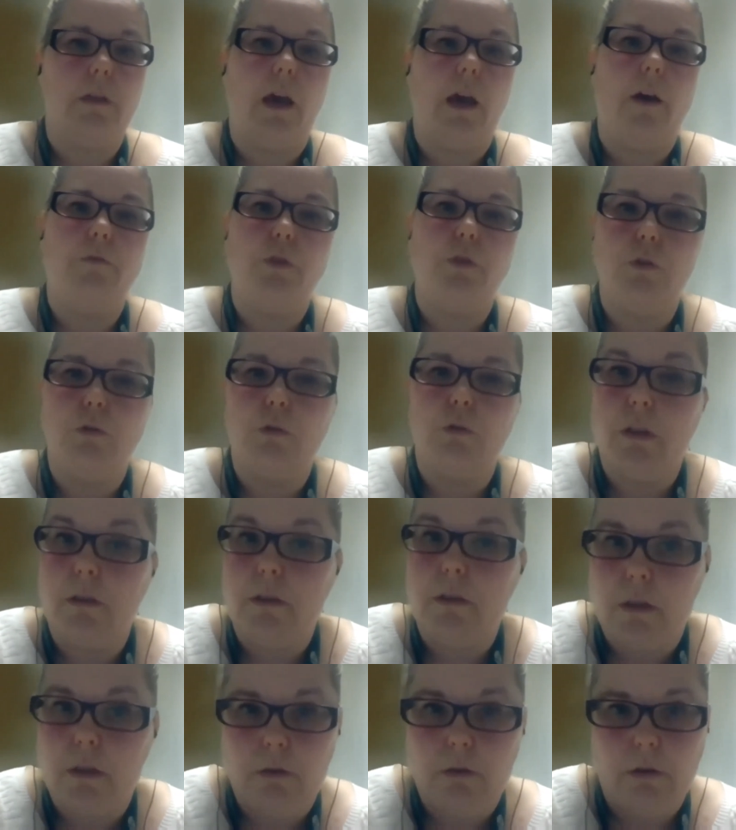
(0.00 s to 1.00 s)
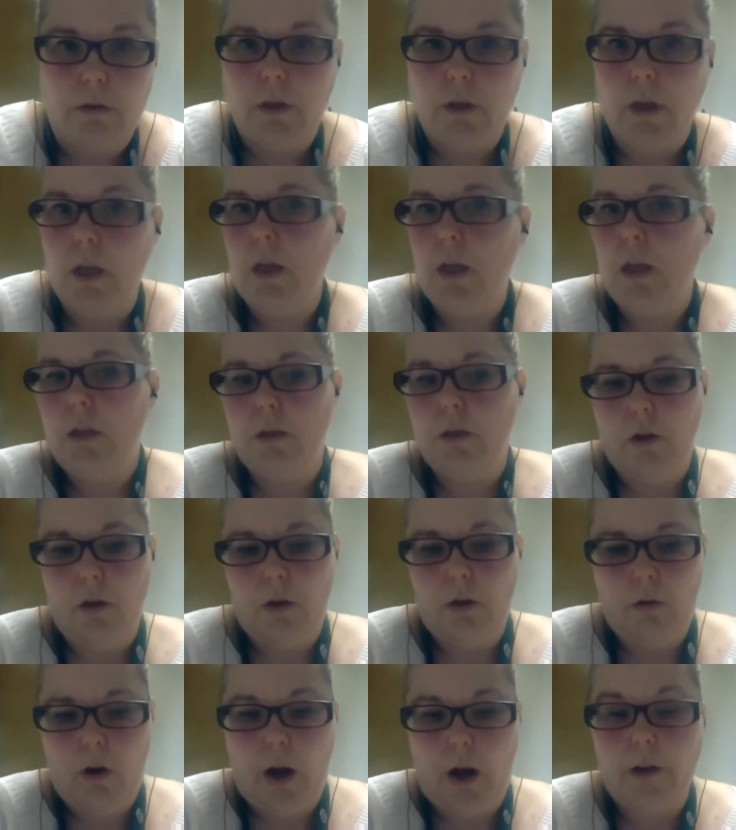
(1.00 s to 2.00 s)
Have you considered,
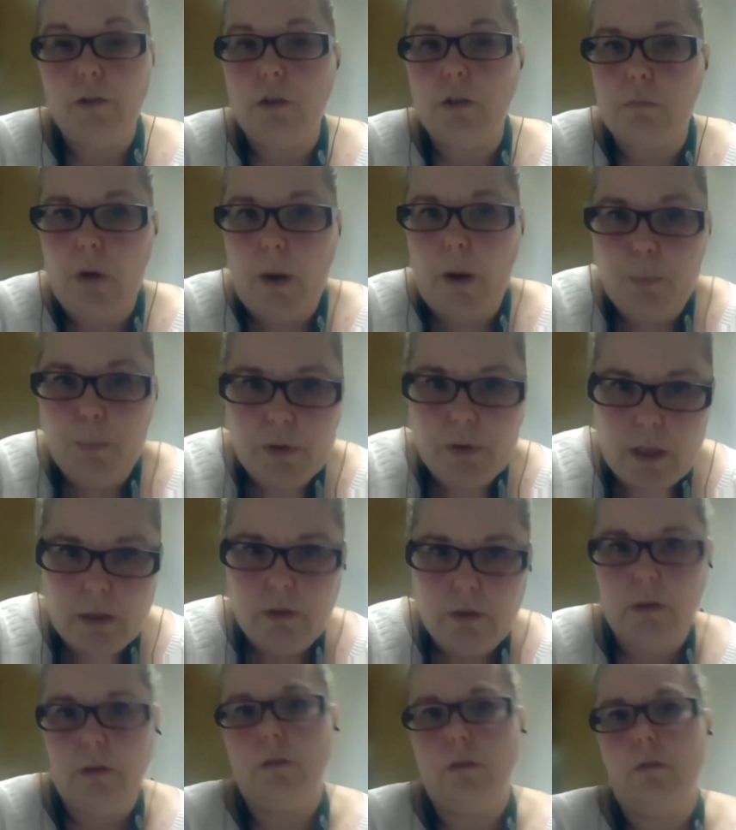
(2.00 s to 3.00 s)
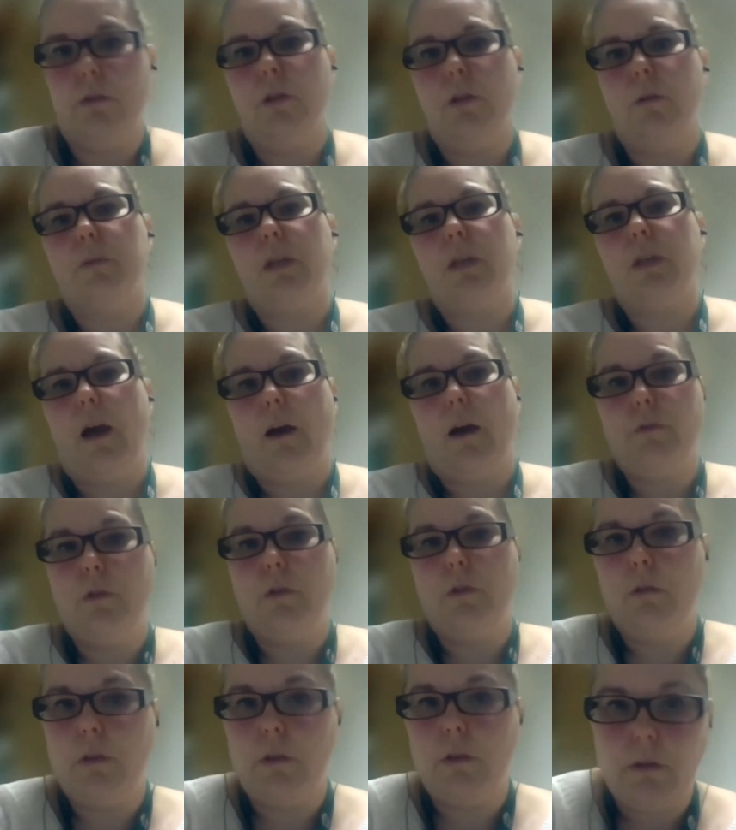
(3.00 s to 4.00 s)
underrepresented groups? Have
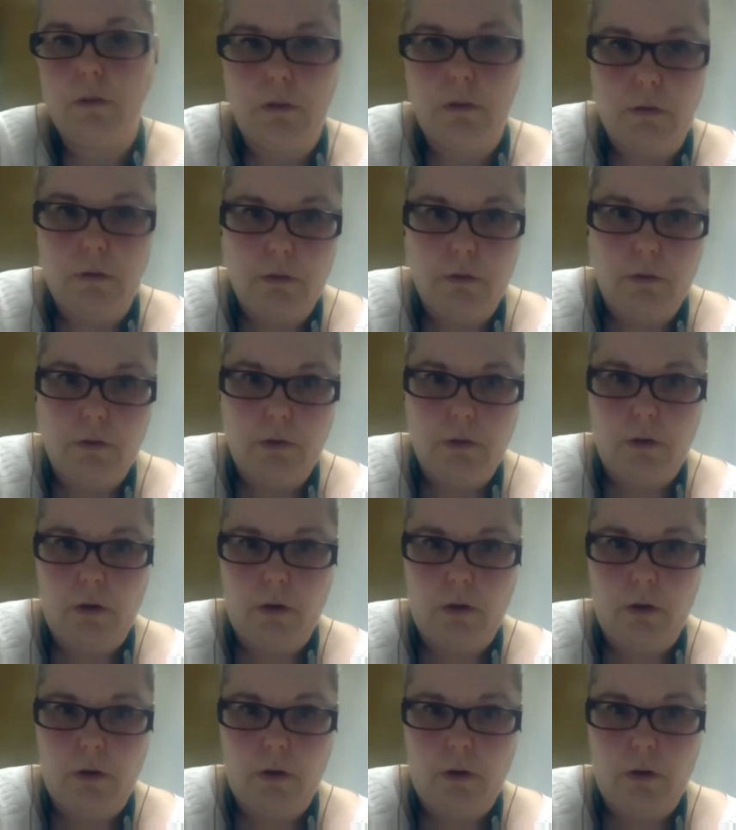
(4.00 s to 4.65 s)
you considered,